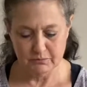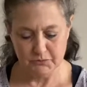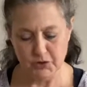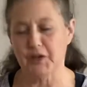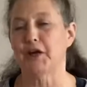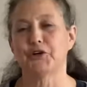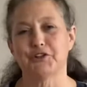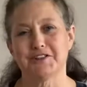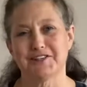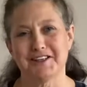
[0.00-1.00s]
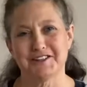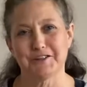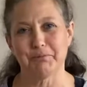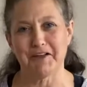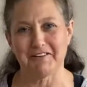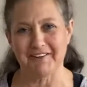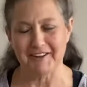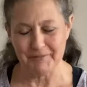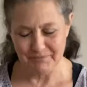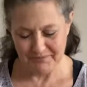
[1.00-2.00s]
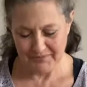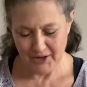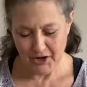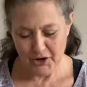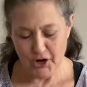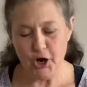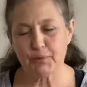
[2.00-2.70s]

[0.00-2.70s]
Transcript: so that it could stand independently. Hope